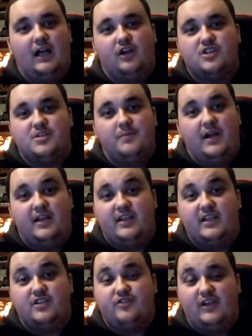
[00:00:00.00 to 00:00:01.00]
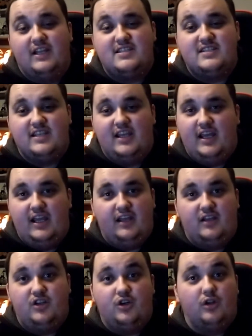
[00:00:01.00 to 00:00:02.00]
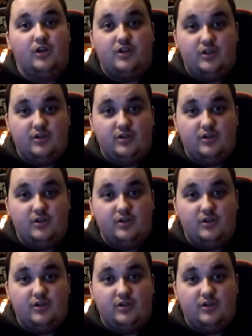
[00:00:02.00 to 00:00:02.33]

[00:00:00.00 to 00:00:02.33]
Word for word: I got some ideas for let's say Call of